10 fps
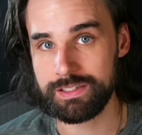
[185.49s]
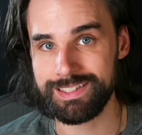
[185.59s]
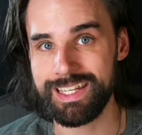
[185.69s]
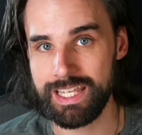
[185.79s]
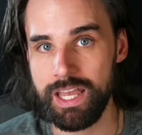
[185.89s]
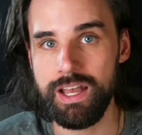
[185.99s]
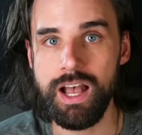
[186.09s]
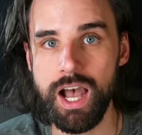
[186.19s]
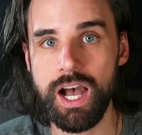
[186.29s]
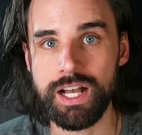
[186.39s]
steady
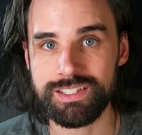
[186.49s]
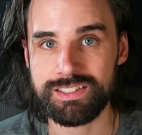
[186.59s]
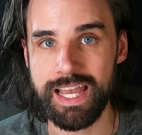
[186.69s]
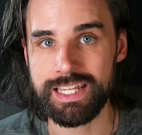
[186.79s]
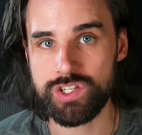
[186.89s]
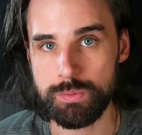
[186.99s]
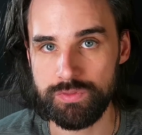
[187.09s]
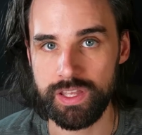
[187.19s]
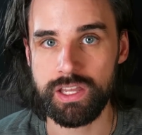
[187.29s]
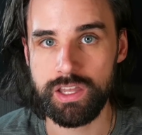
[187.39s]
uh, side stream of
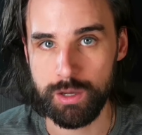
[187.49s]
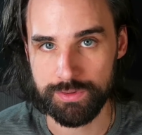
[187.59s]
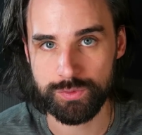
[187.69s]
income this